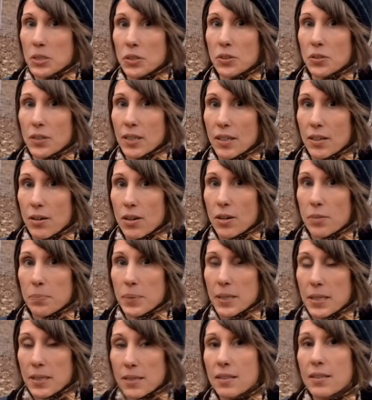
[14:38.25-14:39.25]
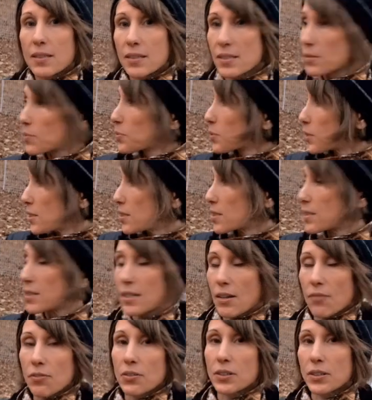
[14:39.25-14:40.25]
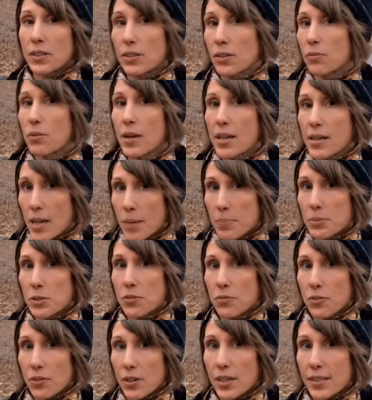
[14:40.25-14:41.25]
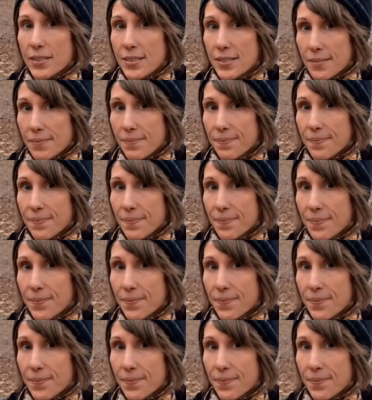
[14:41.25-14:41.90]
Absolutely, in a heartbeat. This is definitely the right option for us.